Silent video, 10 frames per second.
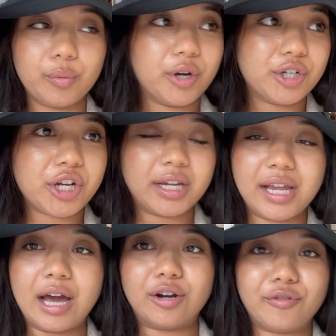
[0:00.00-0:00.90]
We're
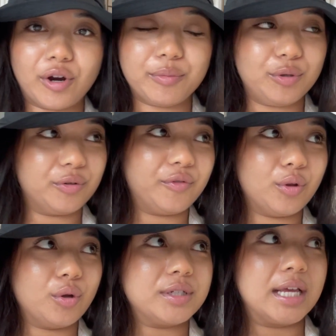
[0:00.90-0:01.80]
checking out of our beautiful
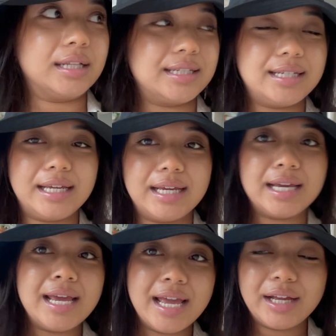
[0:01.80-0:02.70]
hotel today.
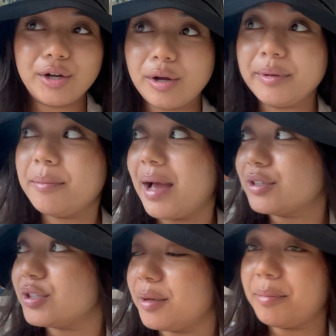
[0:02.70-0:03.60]
We're coming back
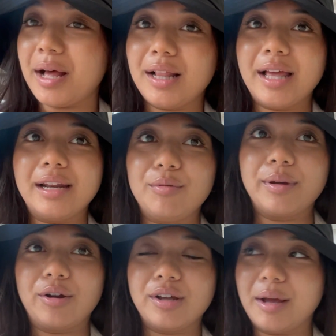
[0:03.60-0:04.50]
to Nepal and oh
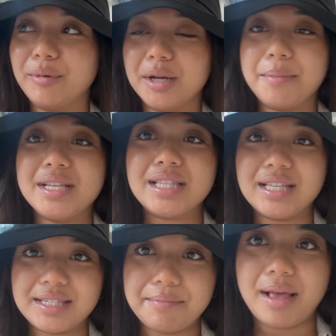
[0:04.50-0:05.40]
my god, I'm gonna miss
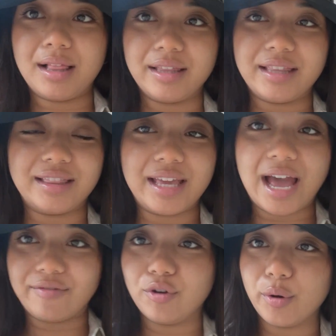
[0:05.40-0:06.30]
the smell that they
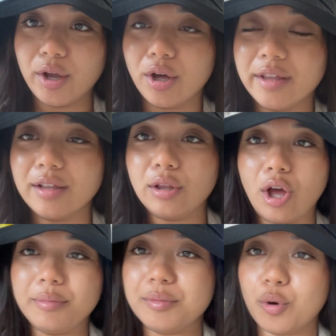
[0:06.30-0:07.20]
have going on in the
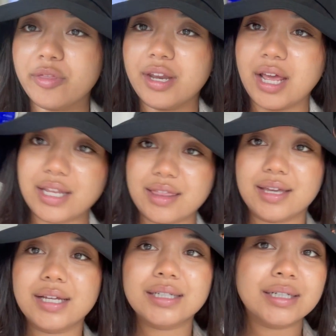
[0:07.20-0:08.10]
lobby more than
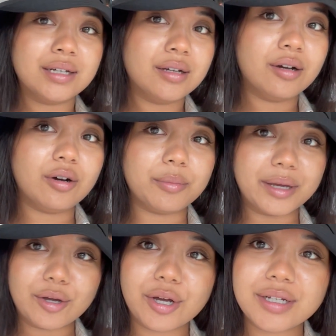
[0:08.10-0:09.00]
anything. Oh
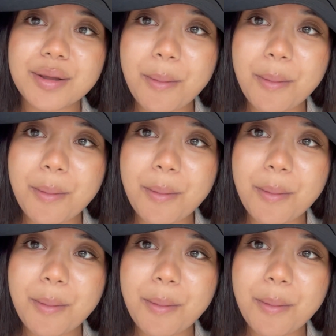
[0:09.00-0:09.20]
my god.